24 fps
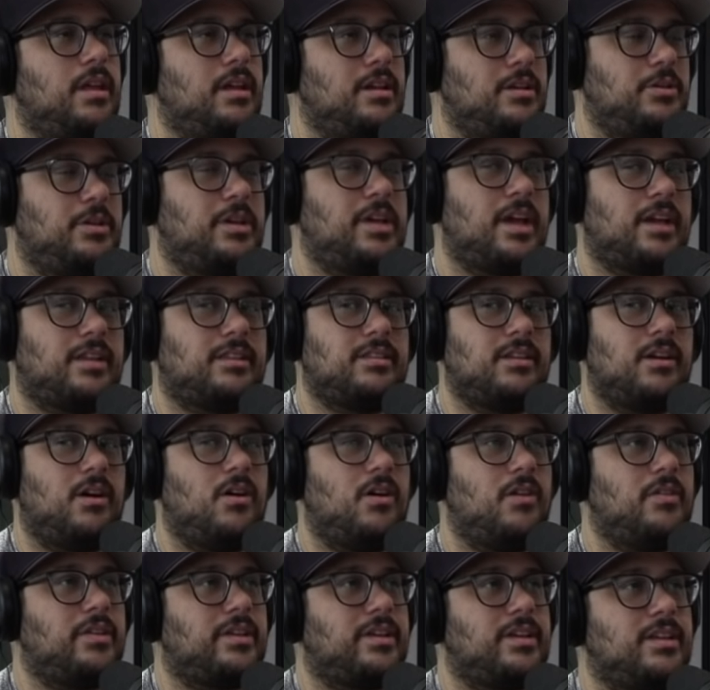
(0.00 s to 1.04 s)
and you kick the,
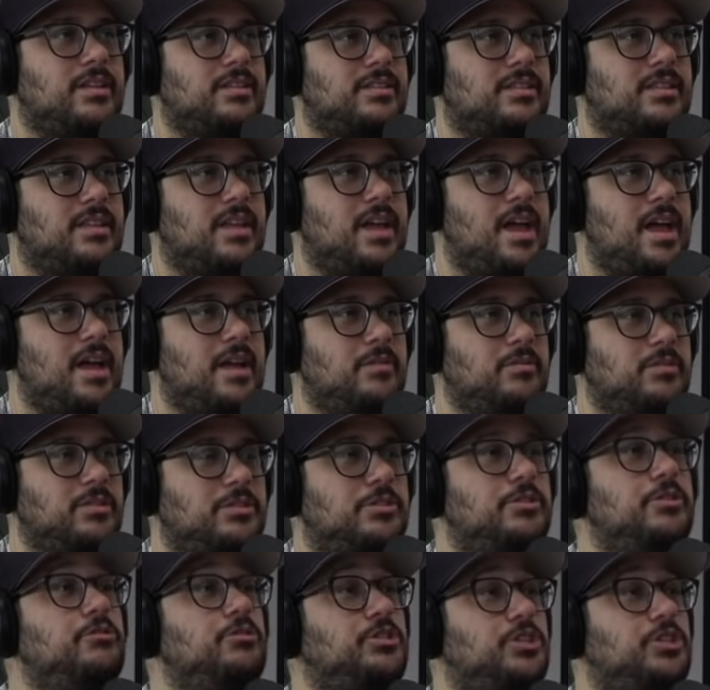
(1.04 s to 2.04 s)
all the kids in the head with new